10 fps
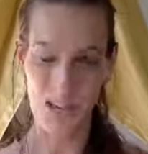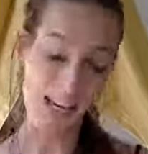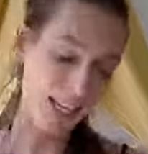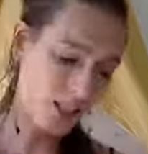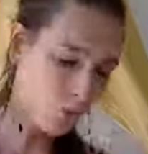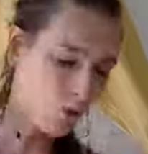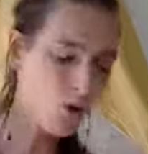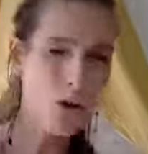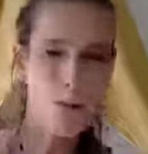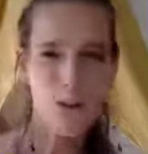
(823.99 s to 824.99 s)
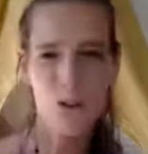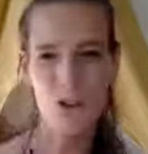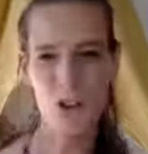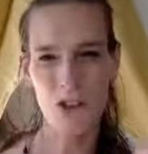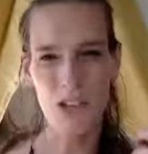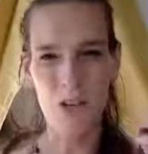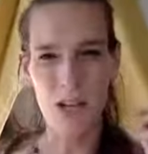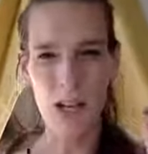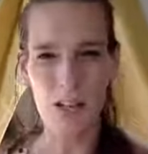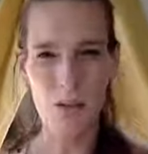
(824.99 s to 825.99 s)
In this program, I'm going to share
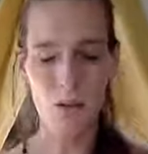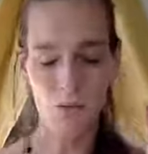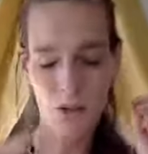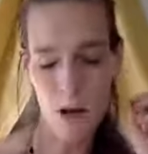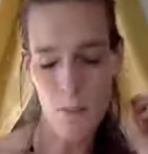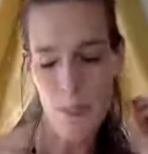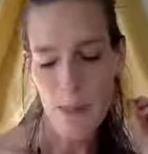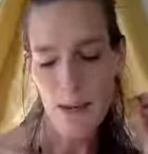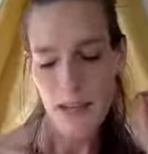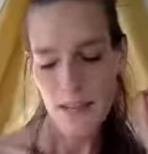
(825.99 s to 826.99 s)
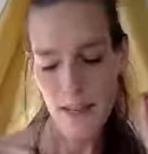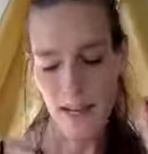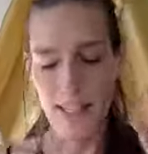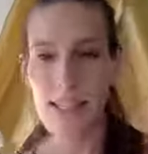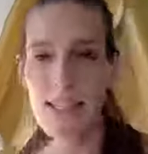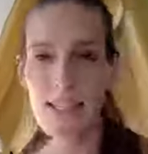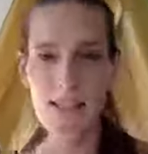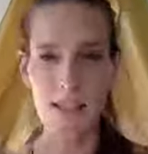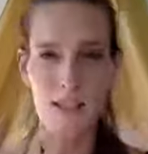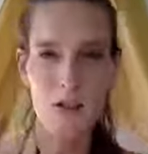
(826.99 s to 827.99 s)
a lot of
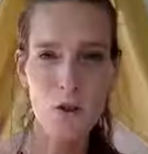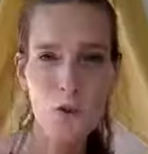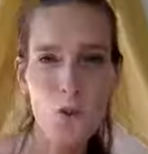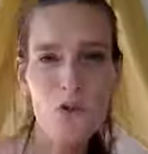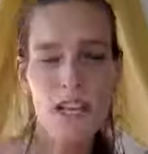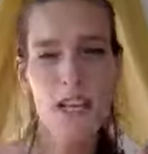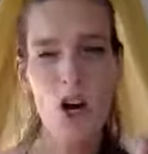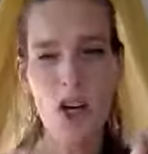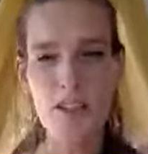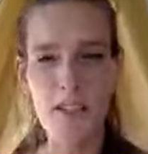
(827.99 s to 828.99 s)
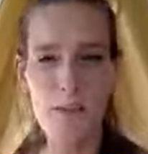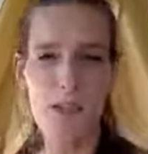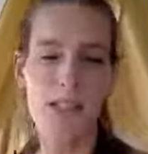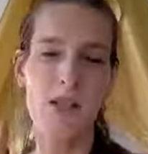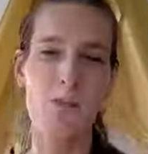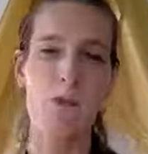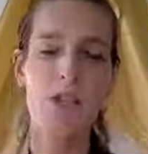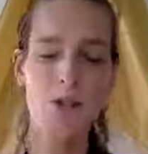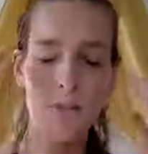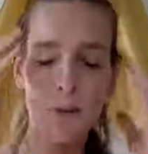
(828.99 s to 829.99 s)
techniques and tools and concepts and
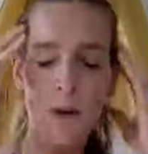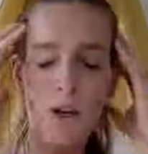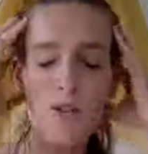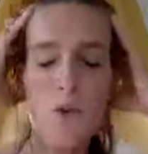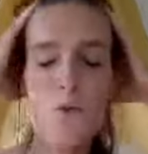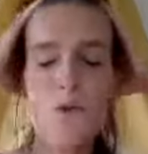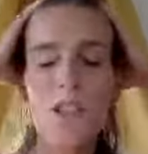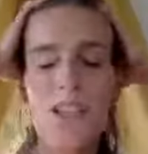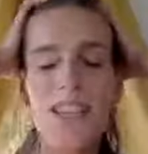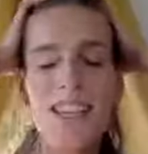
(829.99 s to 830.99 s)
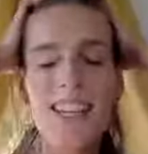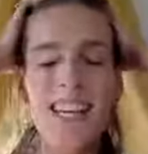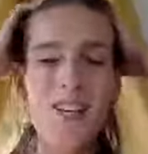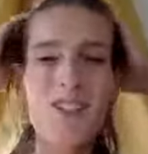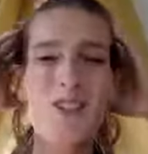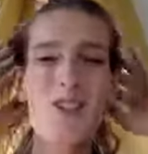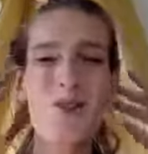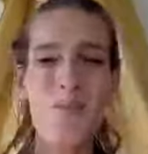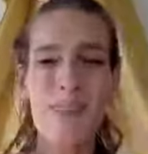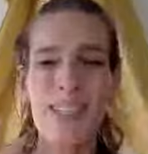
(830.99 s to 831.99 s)
inspiration, but we're also really going to
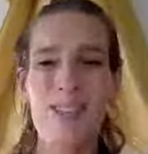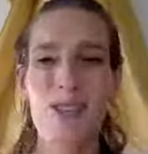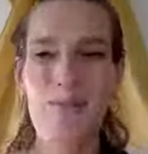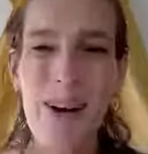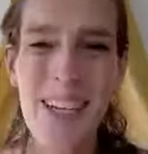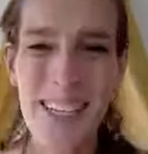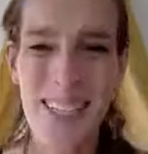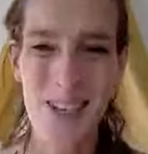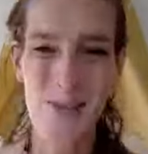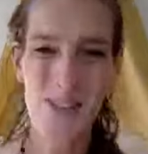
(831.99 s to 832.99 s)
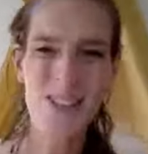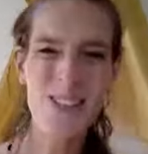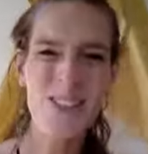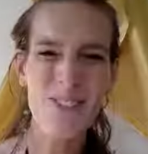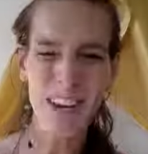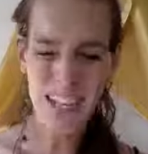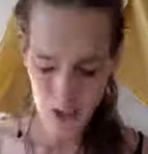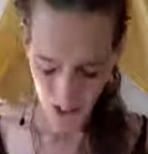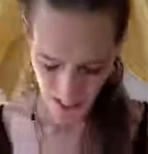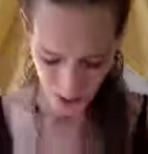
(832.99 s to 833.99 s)
drop into the body. So I'm going to invite
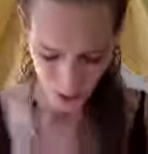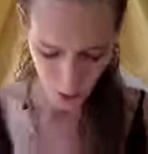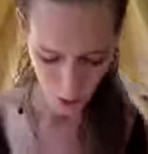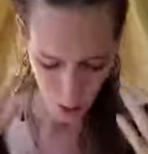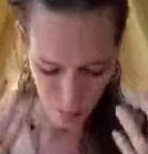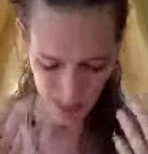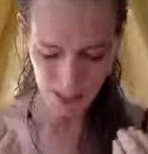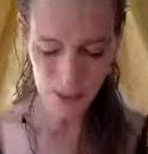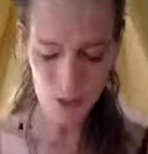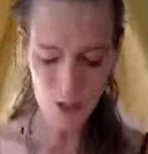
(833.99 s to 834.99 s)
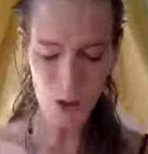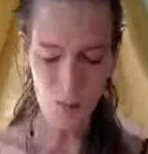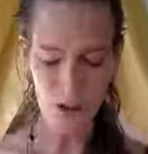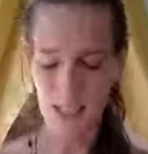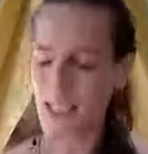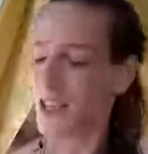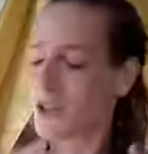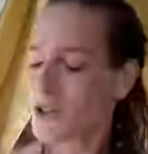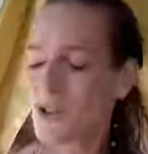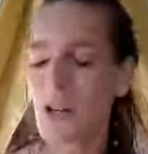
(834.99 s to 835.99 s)
you, can you drop into your body?
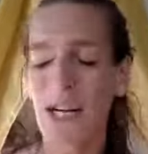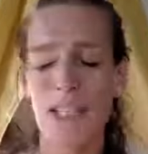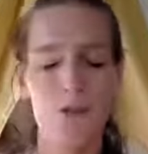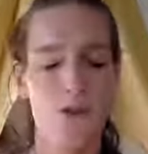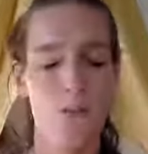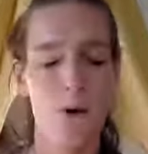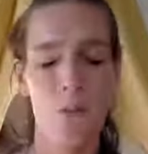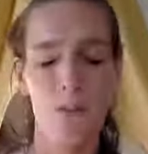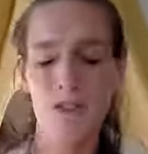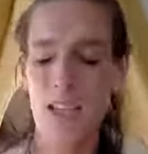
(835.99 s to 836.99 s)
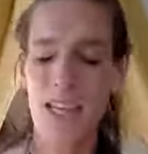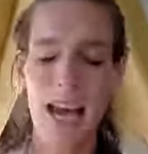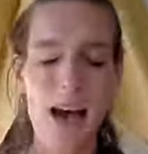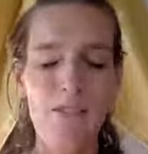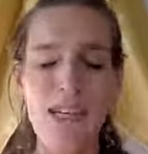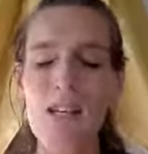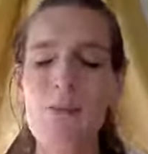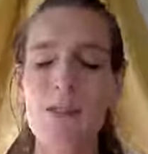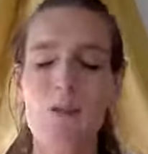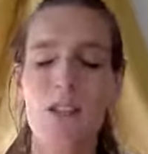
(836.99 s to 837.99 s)
Close your eyes for a moment so that you have a little
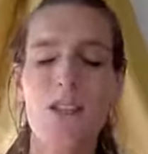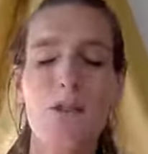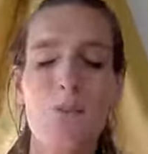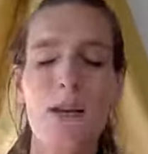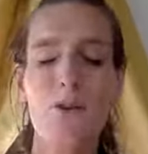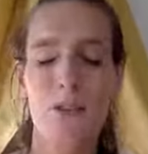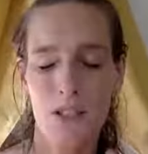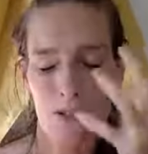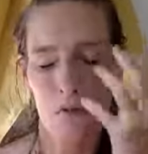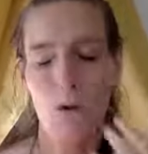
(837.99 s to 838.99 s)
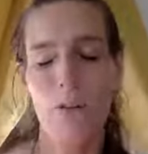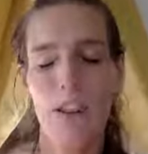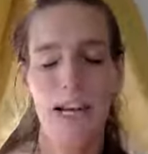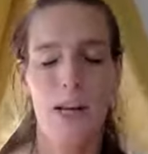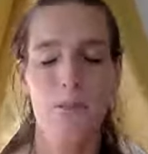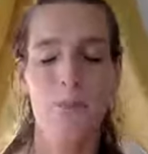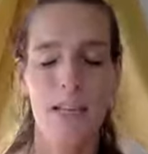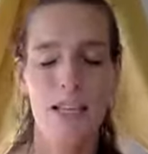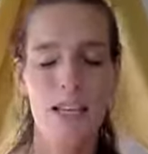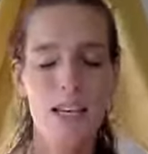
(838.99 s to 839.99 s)
bit of an experience of what that can
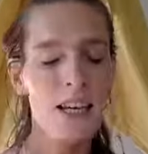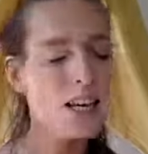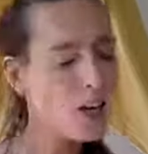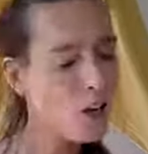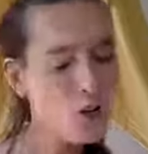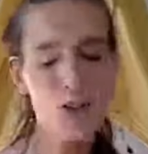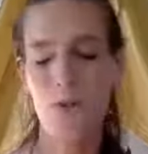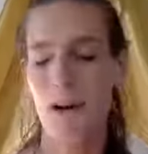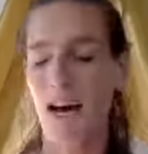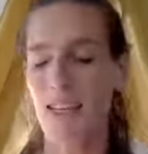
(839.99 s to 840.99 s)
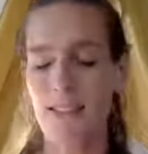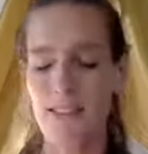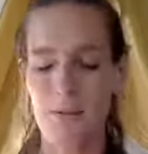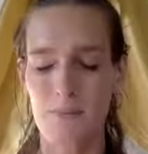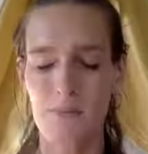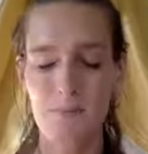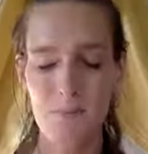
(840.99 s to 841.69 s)
mean. Close your eyes.